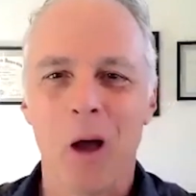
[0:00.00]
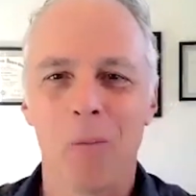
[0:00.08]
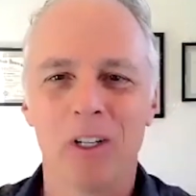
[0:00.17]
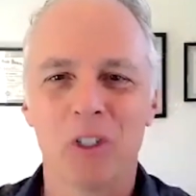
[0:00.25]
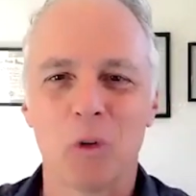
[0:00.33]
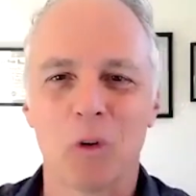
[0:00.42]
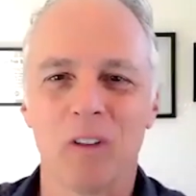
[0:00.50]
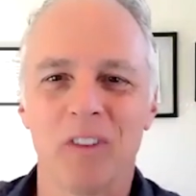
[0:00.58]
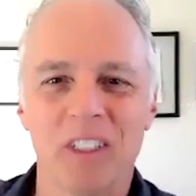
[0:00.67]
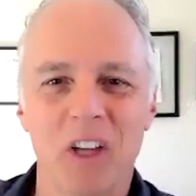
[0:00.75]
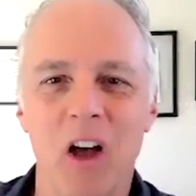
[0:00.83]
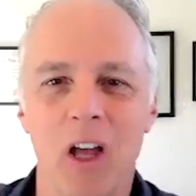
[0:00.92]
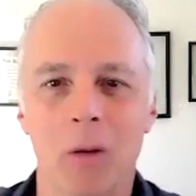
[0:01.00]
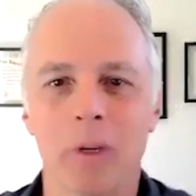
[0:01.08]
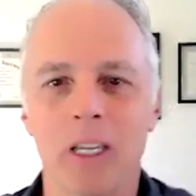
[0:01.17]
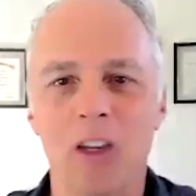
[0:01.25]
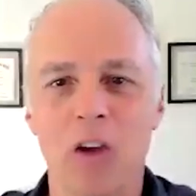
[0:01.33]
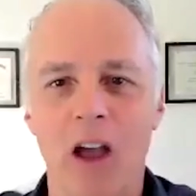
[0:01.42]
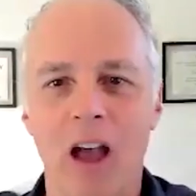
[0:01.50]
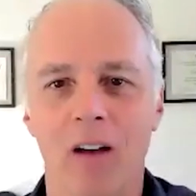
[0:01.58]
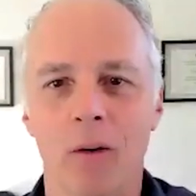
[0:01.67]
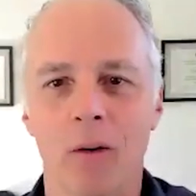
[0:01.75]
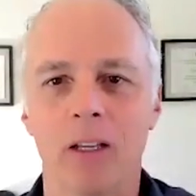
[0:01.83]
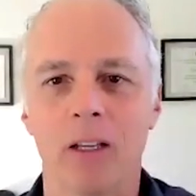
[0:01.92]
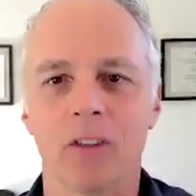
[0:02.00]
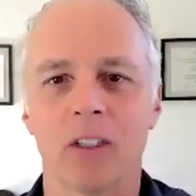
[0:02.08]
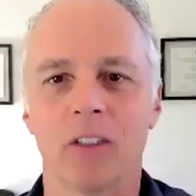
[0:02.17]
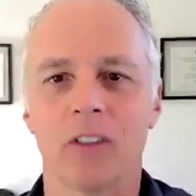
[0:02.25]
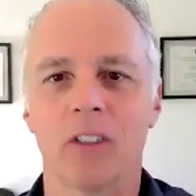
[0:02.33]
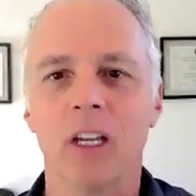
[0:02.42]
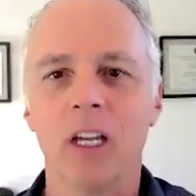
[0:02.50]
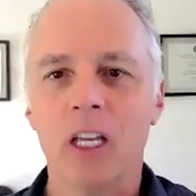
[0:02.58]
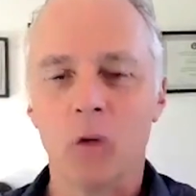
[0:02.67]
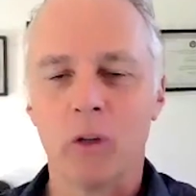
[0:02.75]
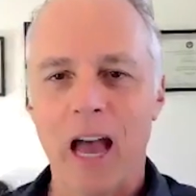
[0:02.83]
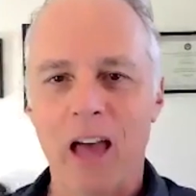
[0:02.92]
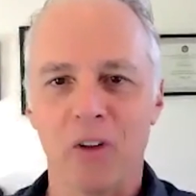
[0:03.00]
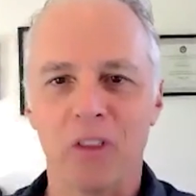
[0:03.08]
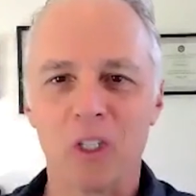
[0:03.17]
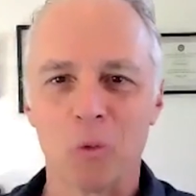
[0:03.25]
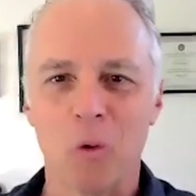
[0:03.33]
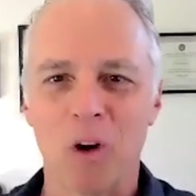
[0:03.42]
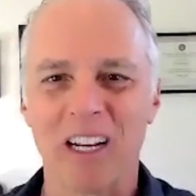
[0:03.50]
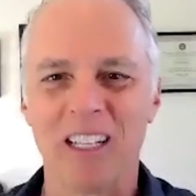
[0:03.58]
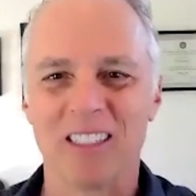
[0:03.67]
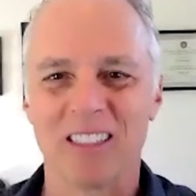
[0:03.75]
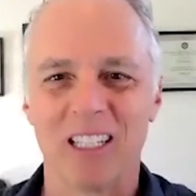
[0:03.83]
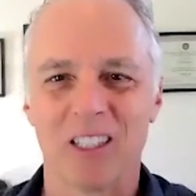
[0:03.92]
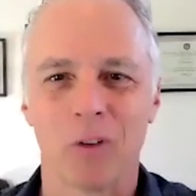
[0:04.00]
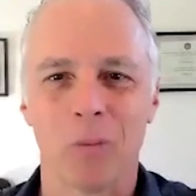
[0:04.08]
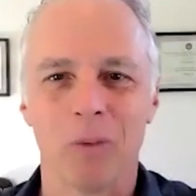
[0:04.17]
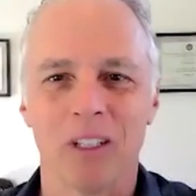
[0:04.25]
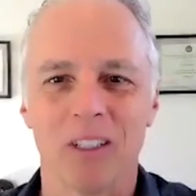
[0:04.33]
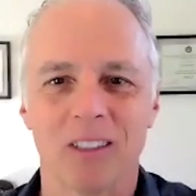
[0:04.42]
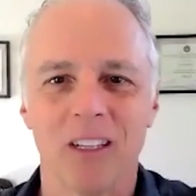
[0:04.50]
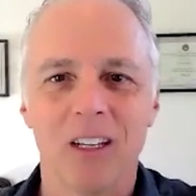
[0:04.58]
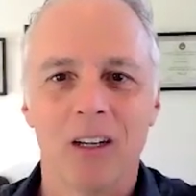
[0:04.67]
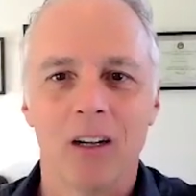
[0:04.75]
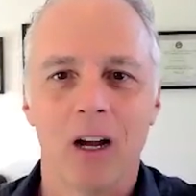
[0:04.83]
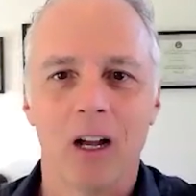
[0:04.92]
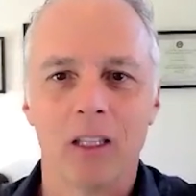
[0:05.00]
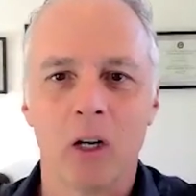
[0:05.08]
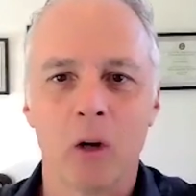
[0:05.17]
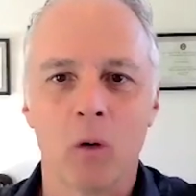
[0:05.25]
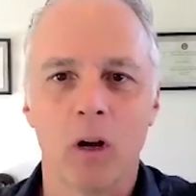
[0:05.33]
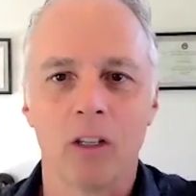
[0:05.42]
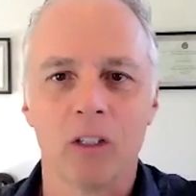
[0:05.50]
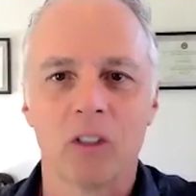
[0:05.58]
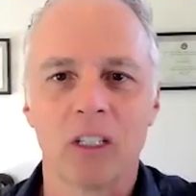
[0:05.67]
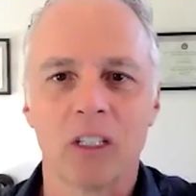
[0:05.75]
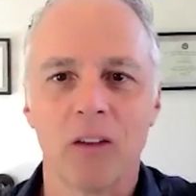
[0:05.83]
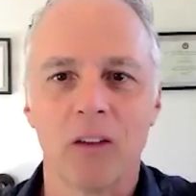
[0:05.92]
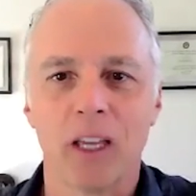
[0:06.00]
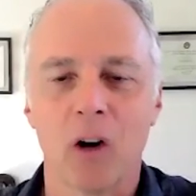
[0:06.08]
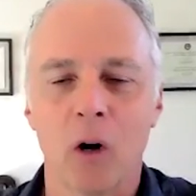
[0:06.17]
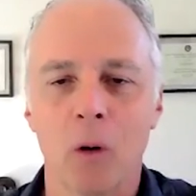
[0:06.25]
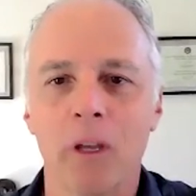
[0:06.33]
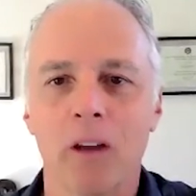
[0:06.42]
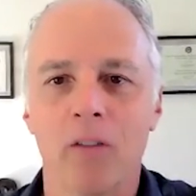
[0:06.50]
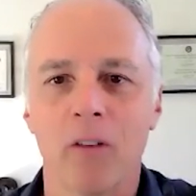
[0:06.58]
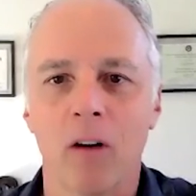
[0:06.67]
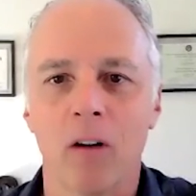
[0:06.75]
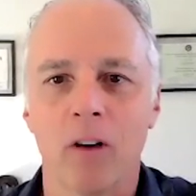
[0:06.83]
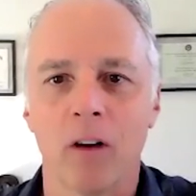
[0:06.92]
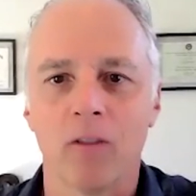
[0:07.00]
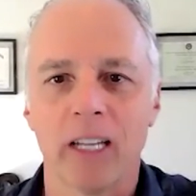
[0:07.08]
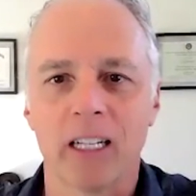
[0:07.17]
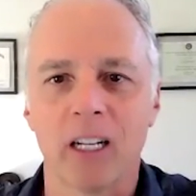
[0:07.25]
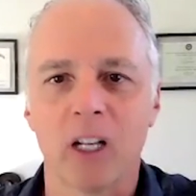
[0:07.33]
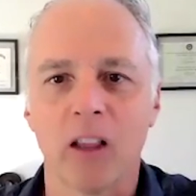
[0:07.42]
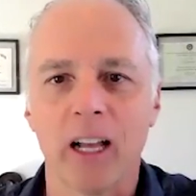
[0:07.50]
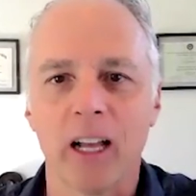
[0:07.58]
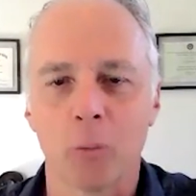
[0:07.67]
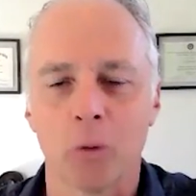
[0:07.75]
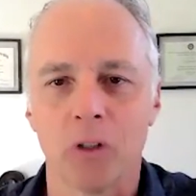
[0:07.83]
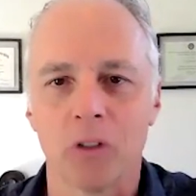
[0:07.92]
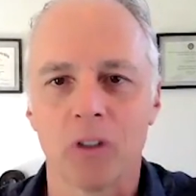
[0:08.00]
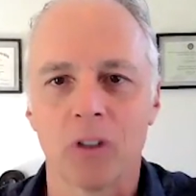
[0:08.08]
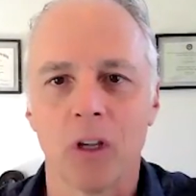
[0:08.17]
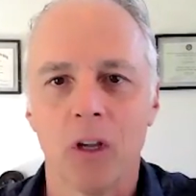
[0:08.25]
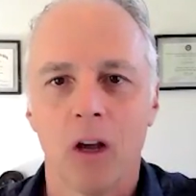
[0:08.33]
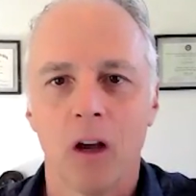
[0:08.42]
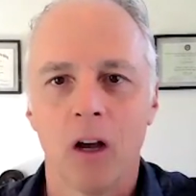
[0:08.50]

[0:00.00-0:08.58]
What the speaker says: How much sort of autonomy do you have? I mean, it's you gather these market insights from this a significant army of technical experts.